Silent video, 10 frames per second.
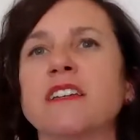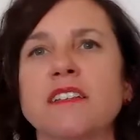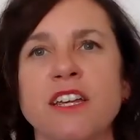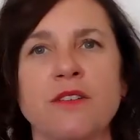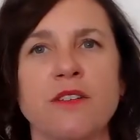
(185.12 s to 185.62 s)

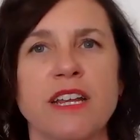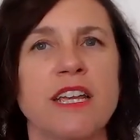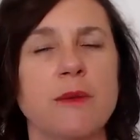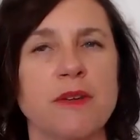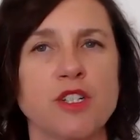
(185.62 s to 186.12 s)
that you're going to
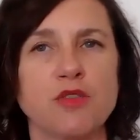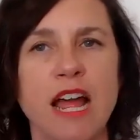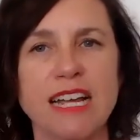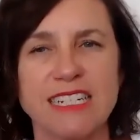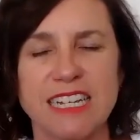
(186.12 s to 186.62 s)
keep
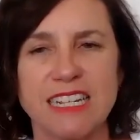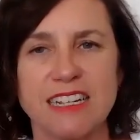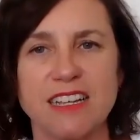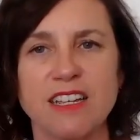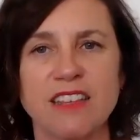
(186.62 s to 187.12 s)
attracting
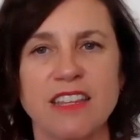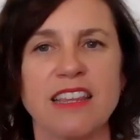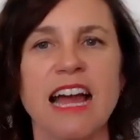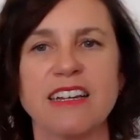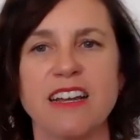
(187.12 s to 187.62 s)
the
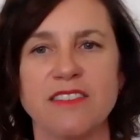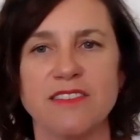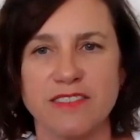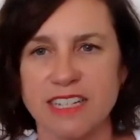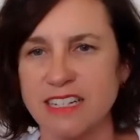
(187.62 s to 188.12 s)
lack of,
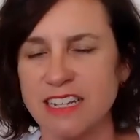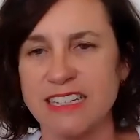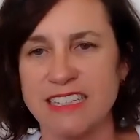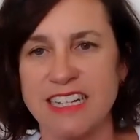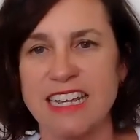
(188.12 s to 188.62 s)

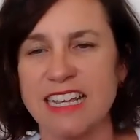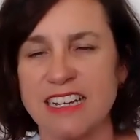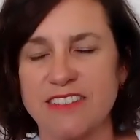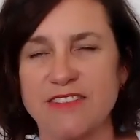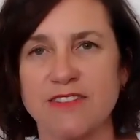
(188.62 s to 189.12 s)
the
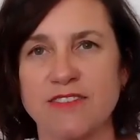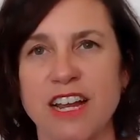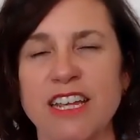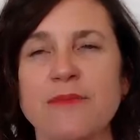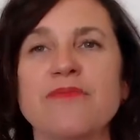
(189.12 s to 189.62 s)
negative,
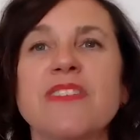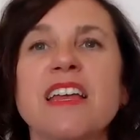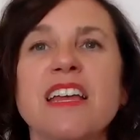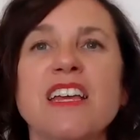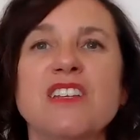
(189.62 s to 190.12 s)
right?
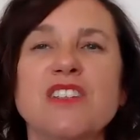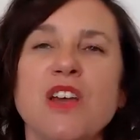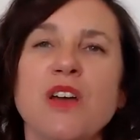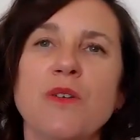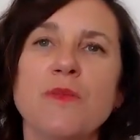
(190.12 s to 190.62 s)

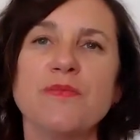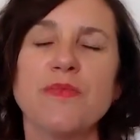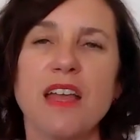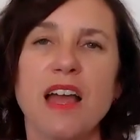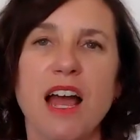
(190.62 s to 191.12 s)
So
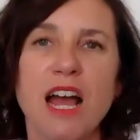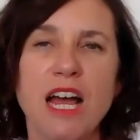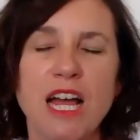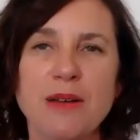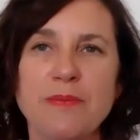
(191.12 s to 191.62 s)

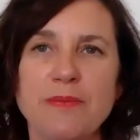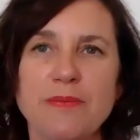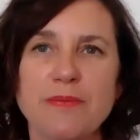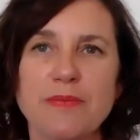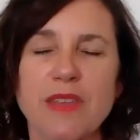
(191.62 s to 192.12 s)

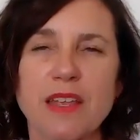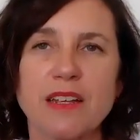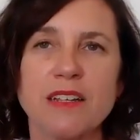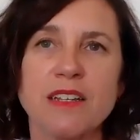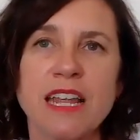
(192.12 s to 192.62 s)

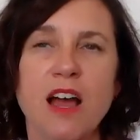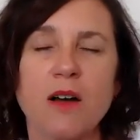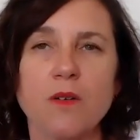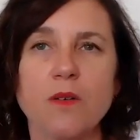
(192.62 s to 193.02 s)
now,